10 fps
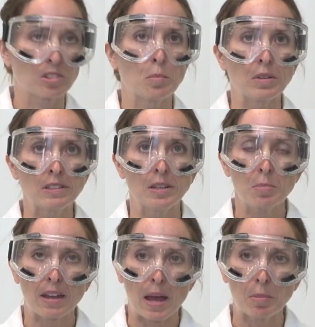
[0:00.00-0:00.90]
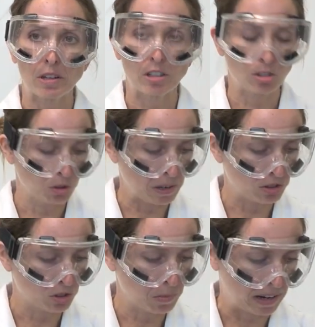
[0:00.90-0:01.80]
I will simply dip the capillary
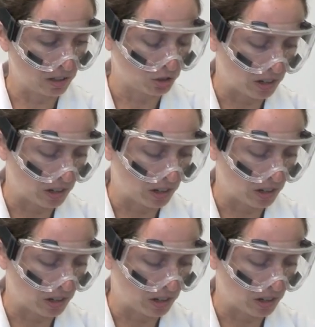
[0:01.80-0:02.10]
tube into my